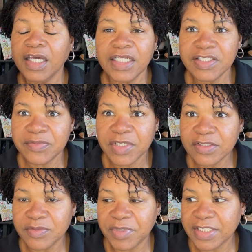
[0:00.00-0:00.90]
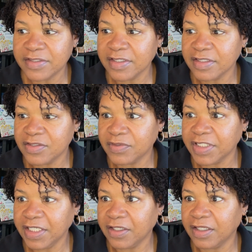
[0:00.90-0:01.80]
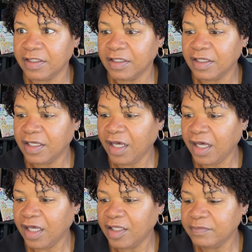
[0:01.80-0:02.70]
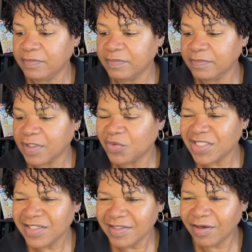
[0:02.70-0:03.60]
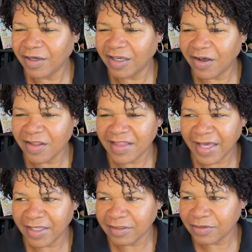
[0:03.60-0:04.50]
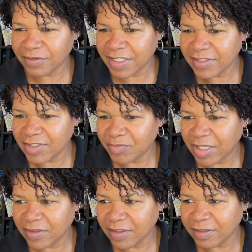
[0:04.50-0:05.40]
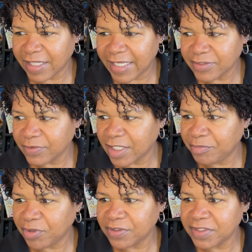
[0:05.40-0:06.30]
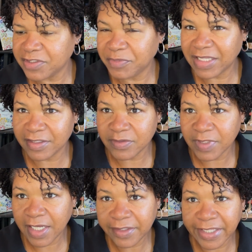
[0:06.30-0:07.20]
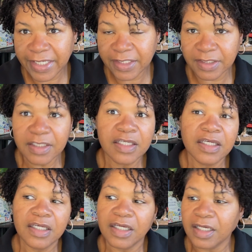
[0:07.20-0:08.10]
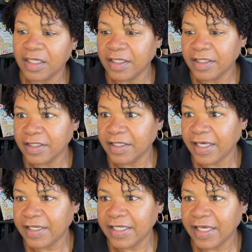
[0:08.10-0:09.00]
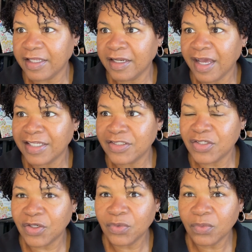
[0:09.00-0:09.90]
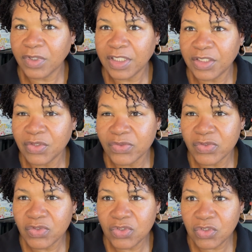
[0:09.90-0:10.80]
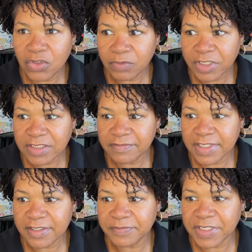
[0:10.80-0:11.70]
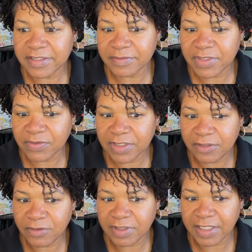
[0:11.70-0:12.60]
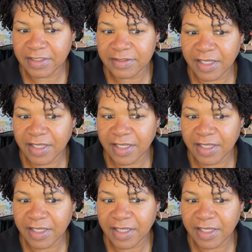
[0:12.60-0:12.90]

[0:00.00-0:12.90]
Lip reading: And it smells amazing. It's really good. I wasn't all that crazy about the last one I purchased, but this one I like. And again, I don't want to use too much of this because I'm doing two things.